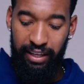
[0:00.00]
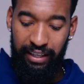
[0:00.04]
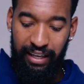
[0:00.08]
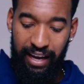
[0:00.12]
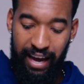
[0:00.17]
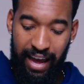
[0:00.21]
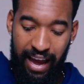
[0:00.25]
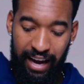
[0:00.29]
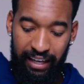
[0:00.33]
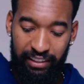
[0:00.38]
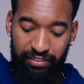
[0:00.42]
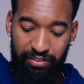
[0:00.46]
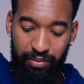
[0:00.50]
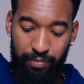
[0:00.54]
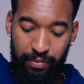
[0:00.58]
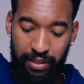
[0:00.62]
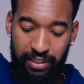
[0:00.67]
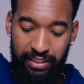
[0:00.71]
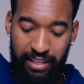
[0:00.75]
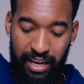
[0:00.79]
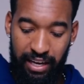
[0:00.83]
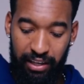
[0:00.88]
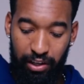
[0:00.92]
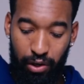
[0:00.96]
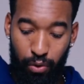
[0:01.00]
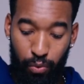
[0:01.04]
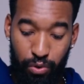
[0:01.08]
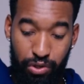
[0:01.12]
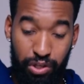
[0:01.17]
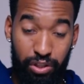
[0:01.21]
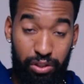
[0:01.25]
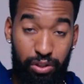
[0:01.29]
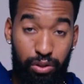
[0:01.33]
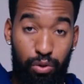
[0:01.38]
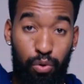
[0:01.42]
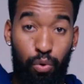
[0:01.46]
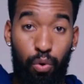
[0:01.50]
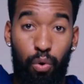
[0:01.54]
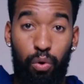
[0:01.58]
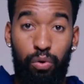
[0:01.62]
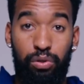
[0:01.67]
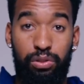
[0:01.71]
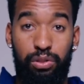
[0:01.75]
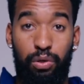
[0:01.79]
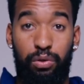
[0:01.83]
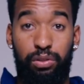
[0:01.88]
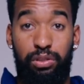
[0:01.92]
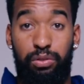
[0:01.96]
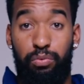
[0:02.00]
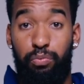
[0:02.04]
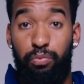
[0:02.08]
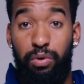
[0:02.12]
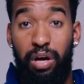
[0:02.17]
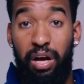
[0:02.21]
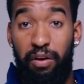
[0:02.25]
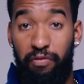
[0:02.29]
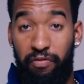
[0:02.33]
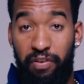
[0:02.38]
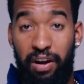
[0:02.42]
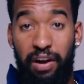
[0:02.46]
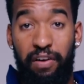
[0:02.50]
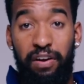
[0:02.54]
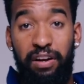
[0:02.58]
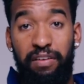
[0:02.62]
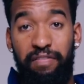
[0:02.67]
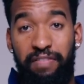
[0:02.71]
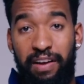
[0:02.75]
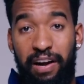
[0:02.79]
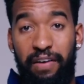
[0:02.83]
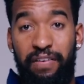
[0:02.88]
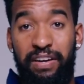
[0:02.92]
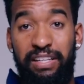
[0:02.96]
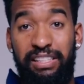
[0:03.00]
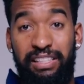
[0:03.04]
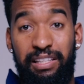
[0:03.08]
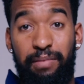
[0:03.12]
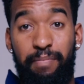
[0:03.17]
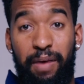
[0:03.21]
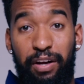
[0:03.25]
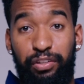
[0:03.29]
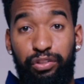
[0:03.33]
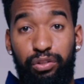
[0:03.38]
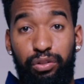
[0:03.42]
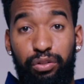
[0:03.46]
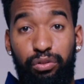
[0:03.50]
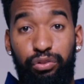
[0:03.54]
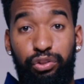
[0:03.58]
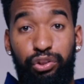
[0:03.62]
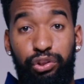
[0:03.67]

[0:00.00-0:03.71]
like an X from this angle, which is cool. So it's a very, very symmetrical